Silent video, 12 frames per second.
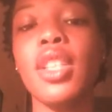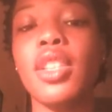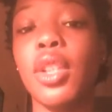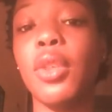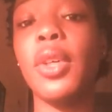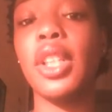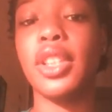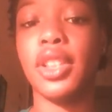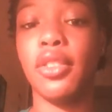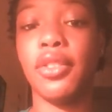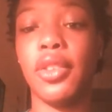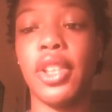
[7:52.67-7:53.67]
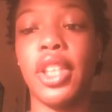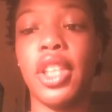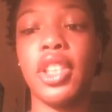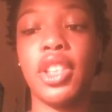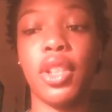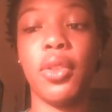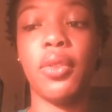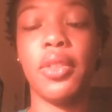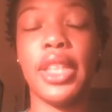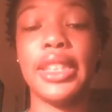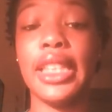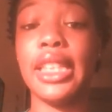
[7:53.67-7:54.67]
so on and so forth. So
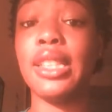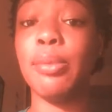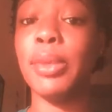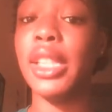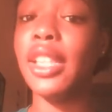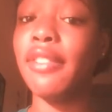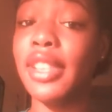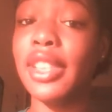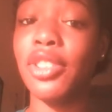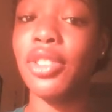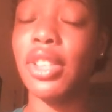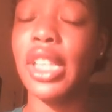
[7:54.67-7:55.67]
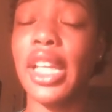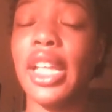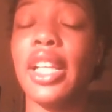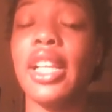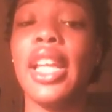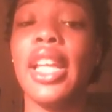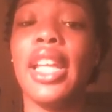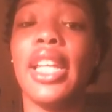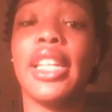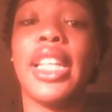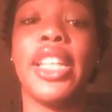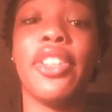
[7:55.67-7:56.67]
attend as many events as you can,
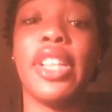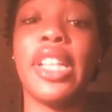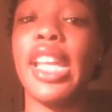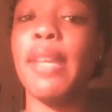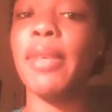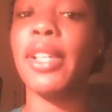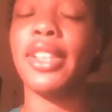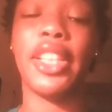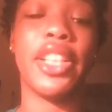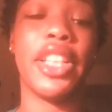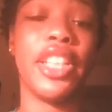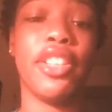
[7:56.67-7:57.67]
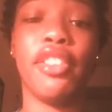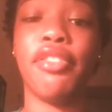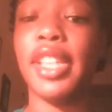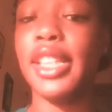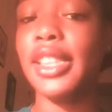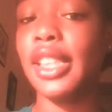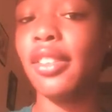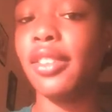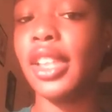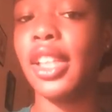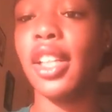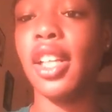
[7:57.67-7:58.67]
get your name out there, get your face
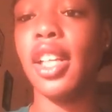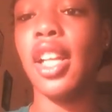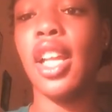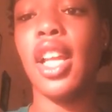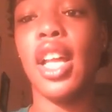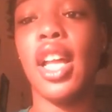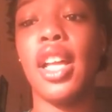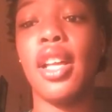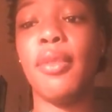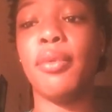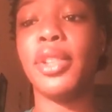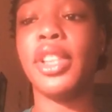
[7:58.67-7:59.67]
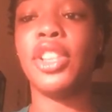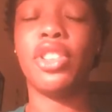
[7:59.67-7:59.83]
out there. Really